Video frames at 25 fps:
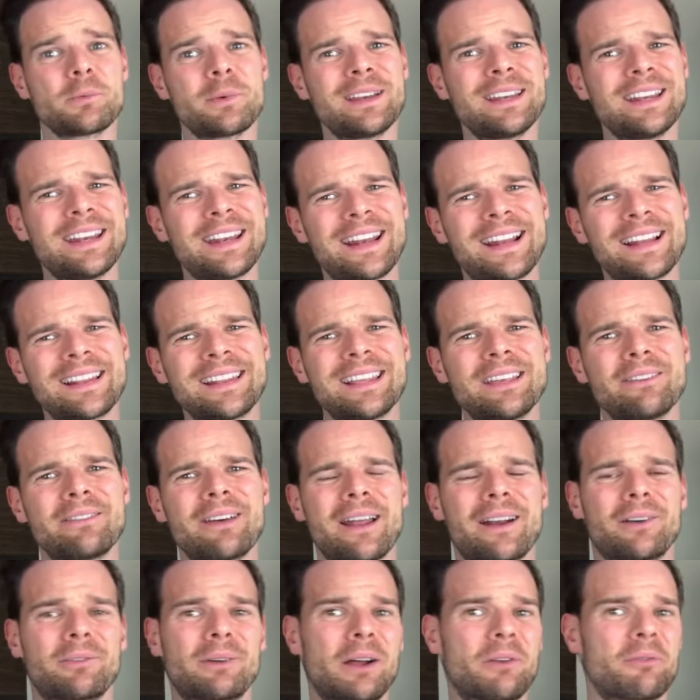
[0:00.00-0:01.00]
we needed to live
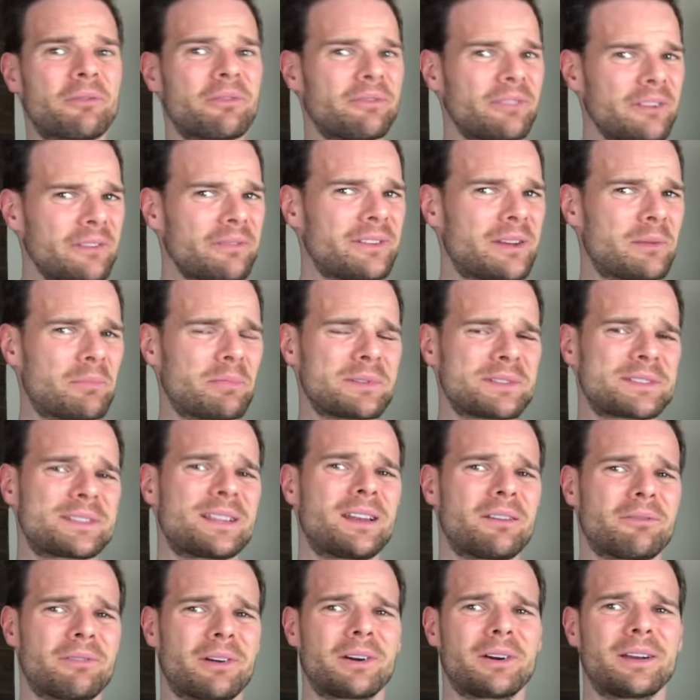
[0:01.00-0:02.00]
on around fifty
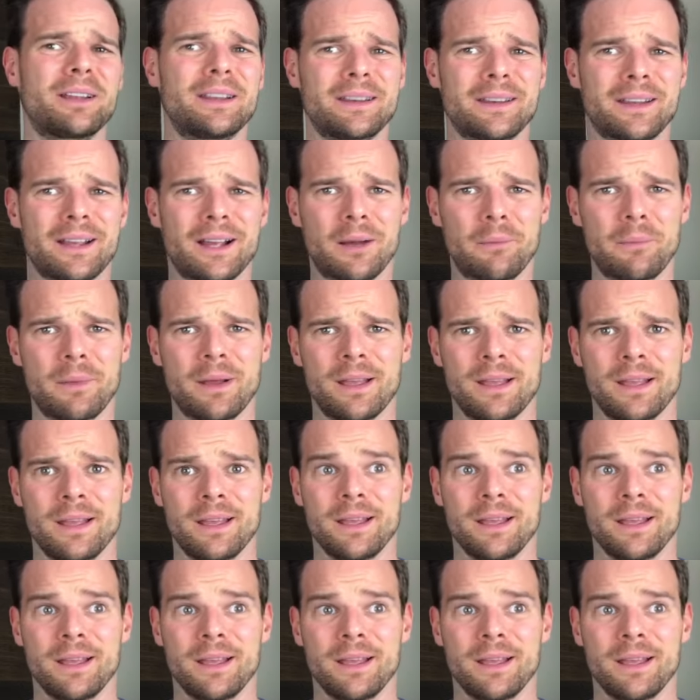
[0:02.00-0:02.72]
percent of our income.